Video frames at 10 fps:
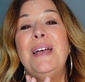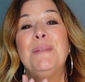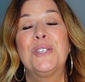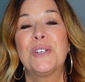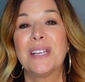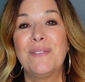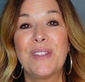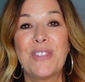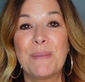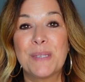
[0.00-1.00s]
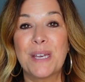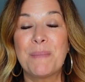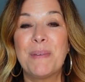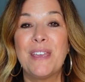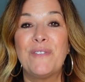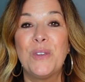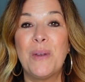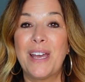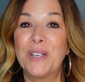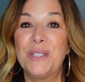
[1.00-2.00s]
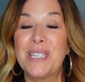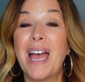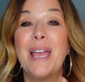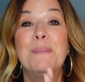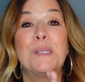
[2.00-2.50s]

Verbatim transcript: Be sure to give it a thumbs up if you had a good time.